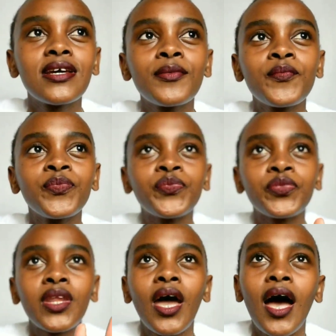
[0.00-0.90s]

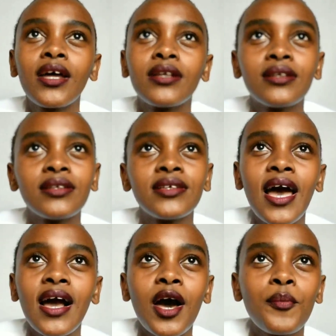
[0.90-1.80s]
a
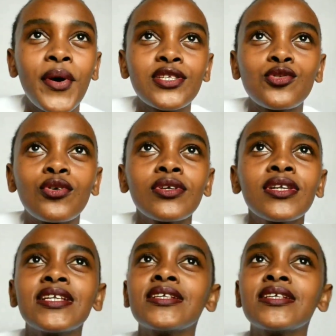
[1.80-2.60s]
younger person,